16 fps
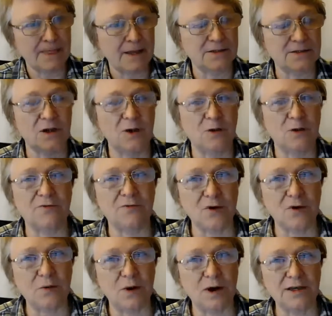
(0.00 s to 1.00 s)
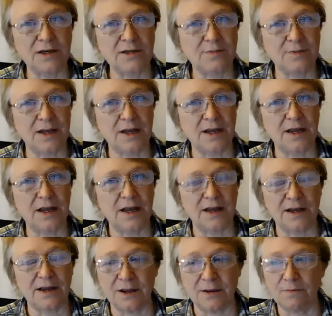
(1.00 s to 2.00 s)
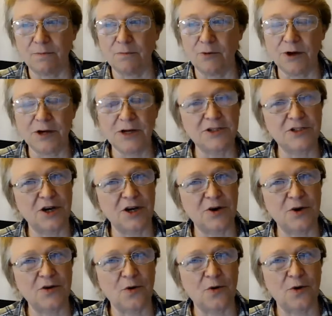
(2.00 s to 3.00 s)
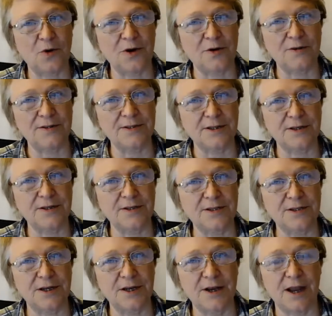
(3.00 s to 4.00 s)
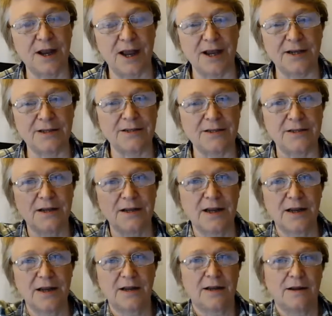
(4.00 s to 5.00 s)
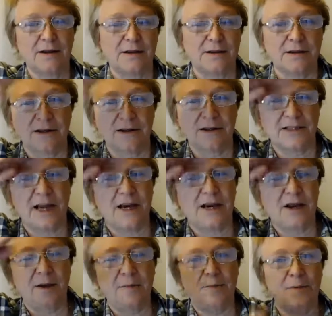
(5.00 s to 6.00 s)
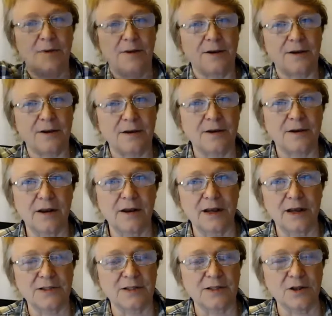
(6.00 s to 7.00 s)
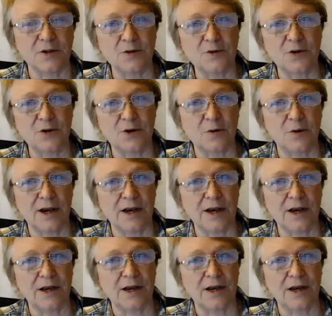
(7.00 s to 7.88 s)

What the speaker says: So if you want to be a British territorial citizen and sign up and salute the Queen